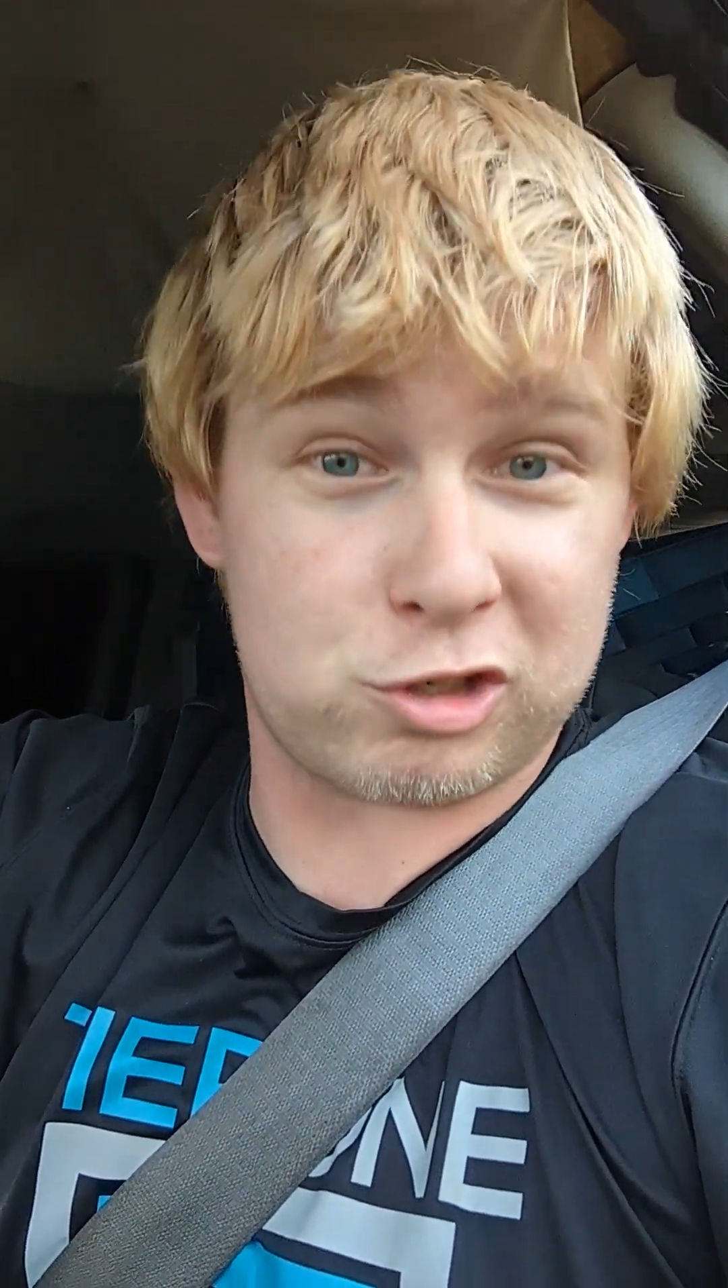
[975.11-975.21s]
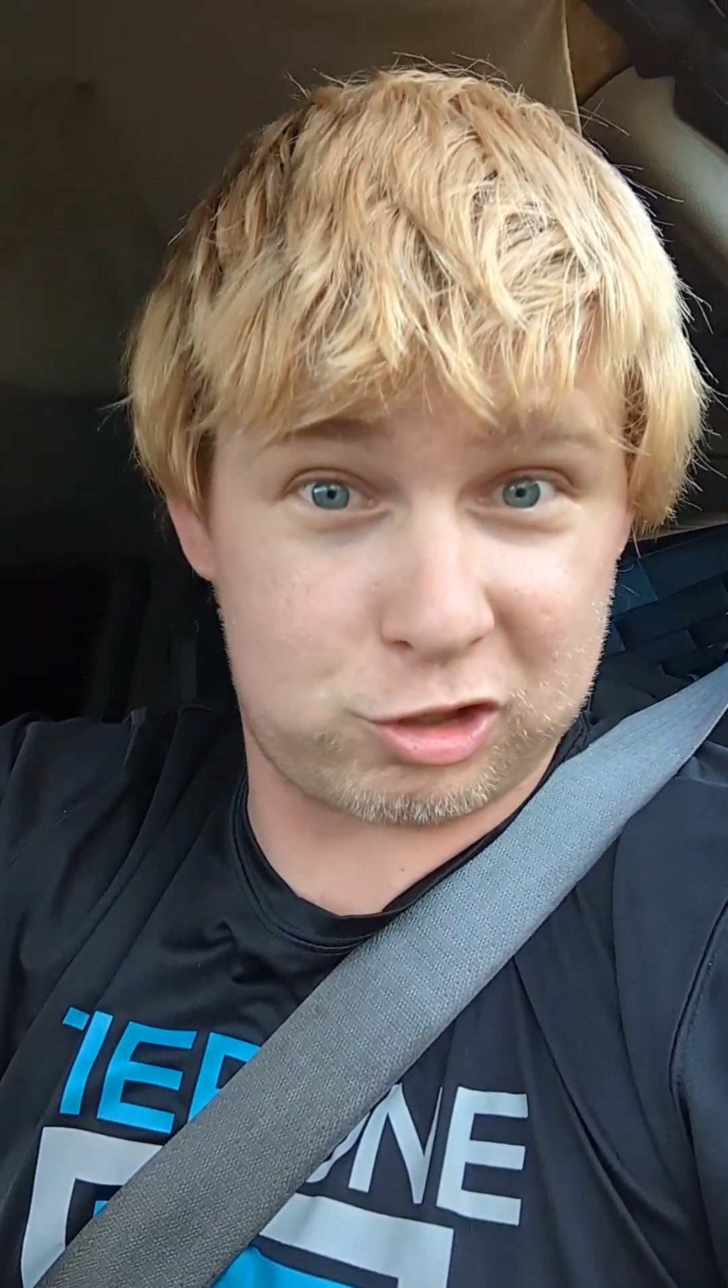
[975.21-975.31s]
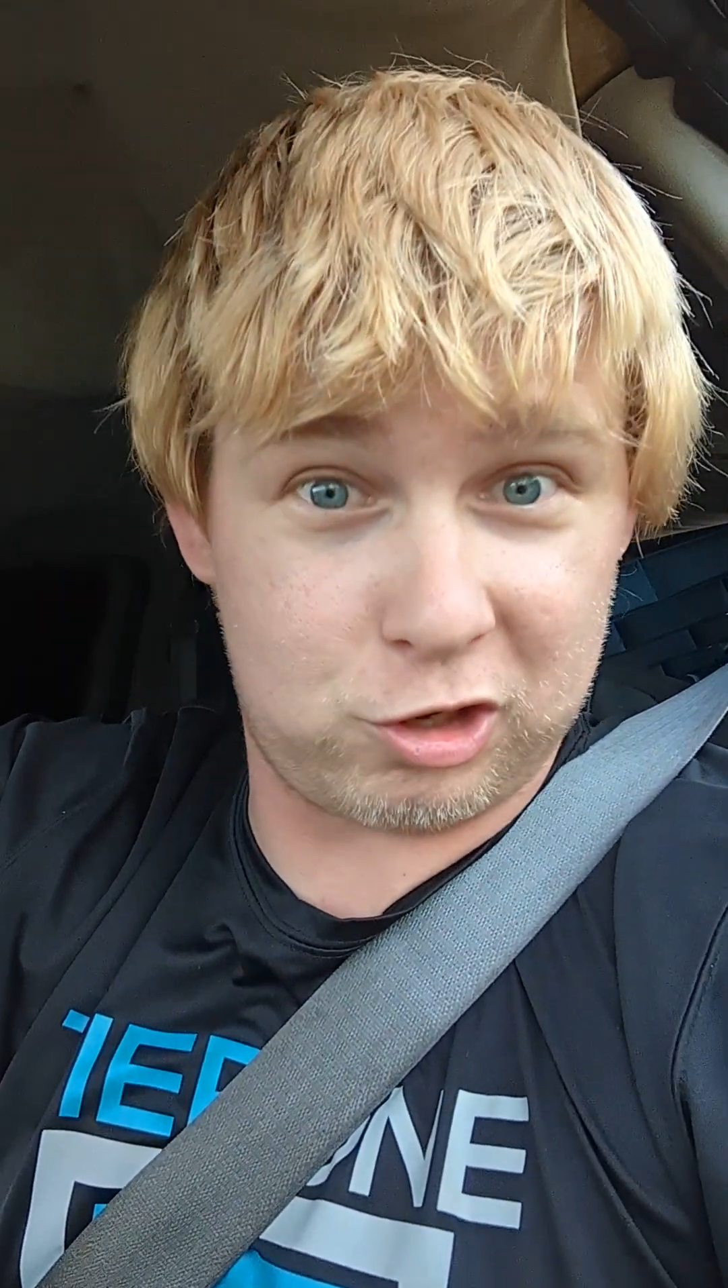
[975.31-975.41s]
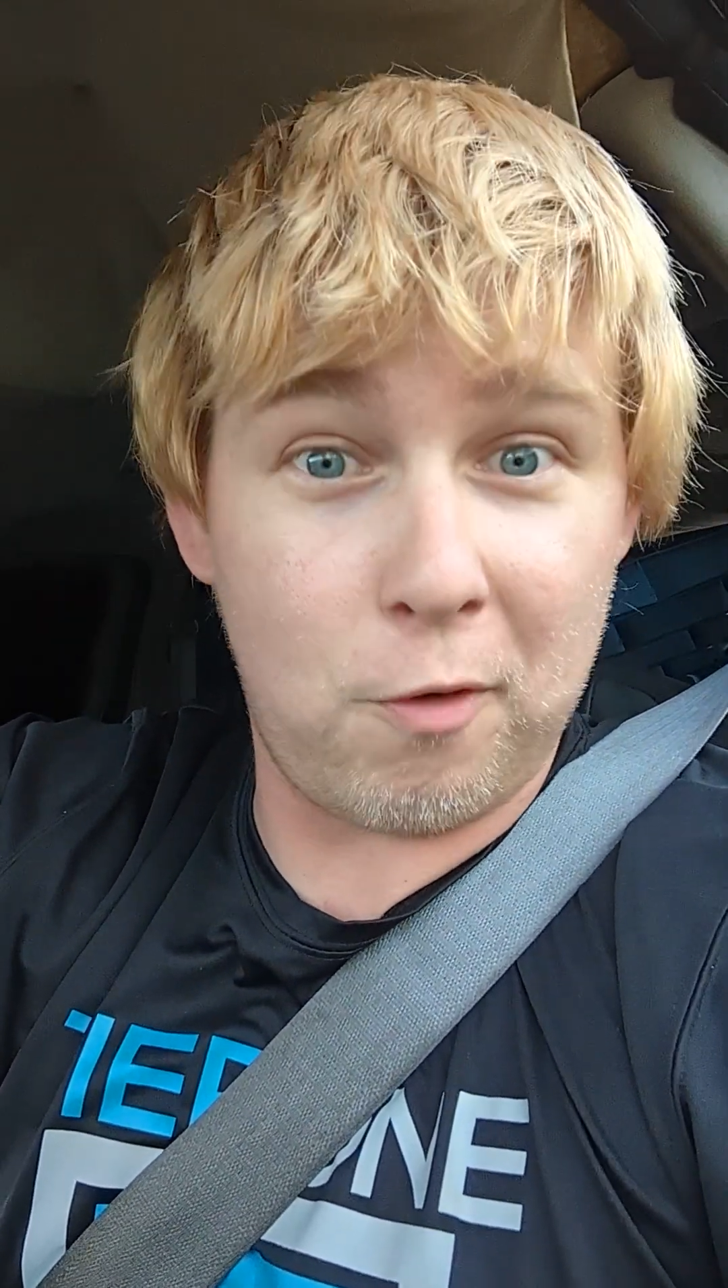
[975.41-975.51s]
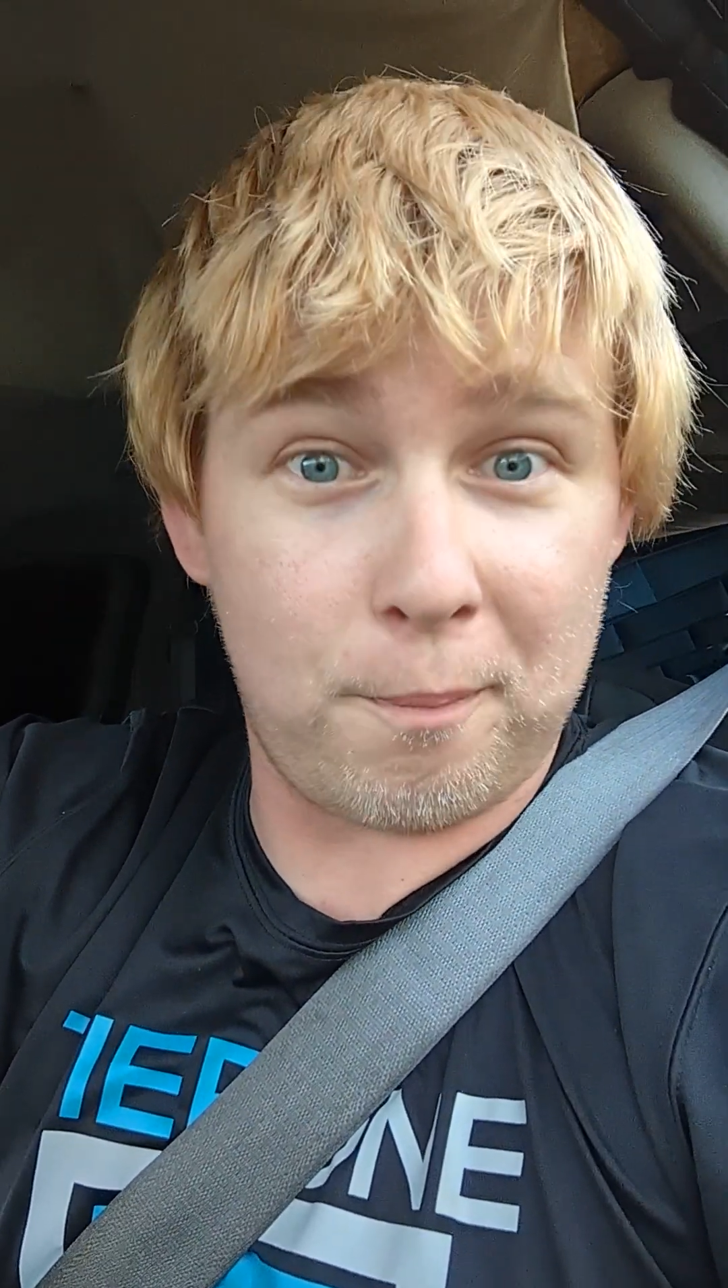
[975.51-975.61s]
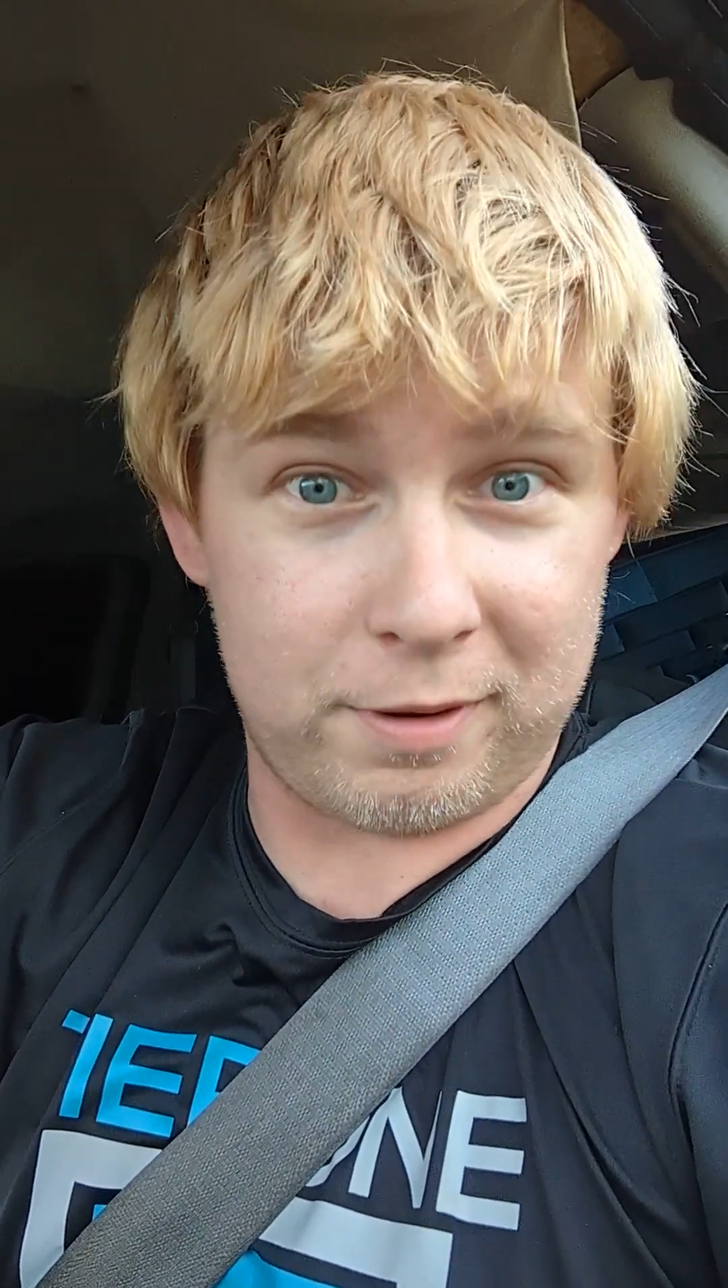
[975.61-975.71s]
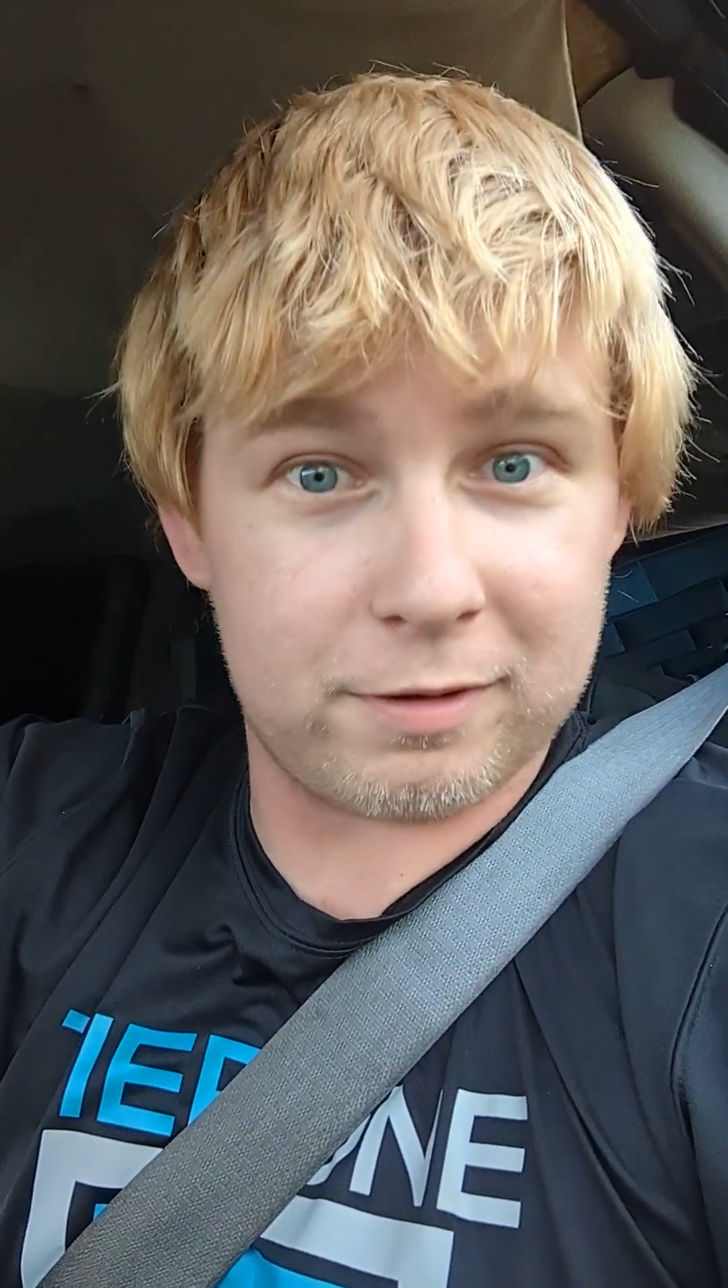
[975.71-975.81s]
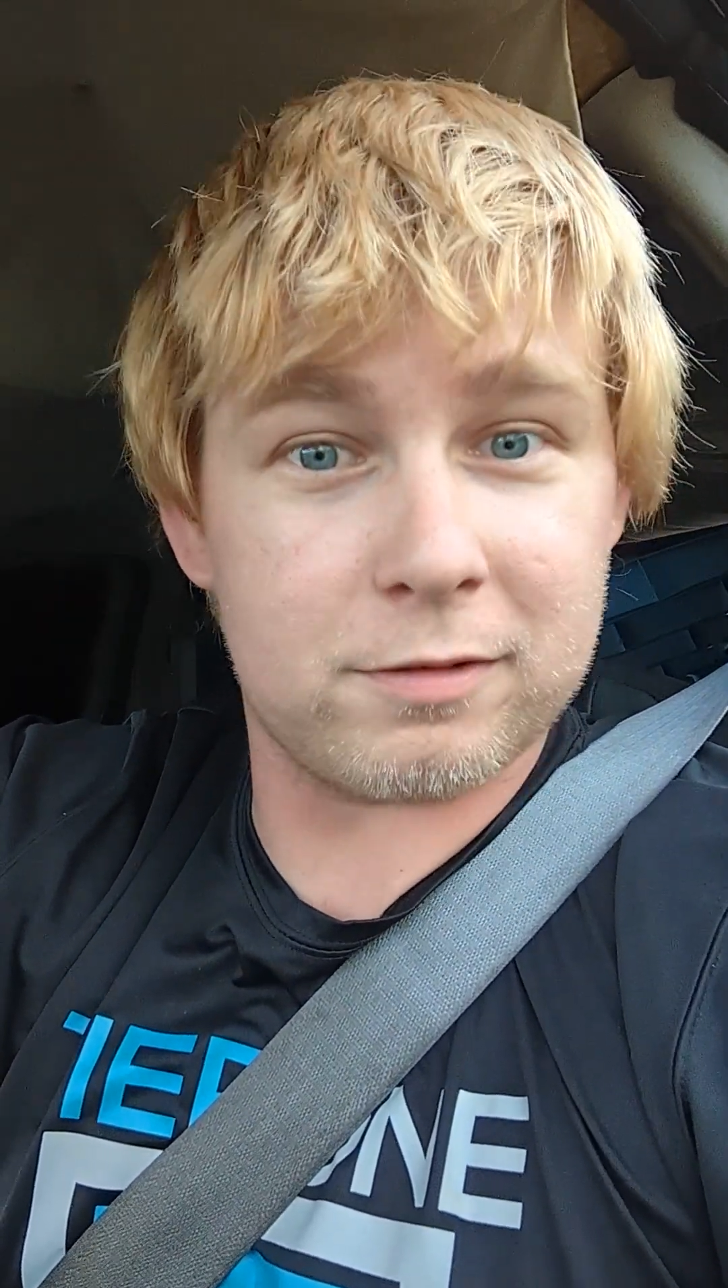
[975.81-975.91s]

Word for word: stupid.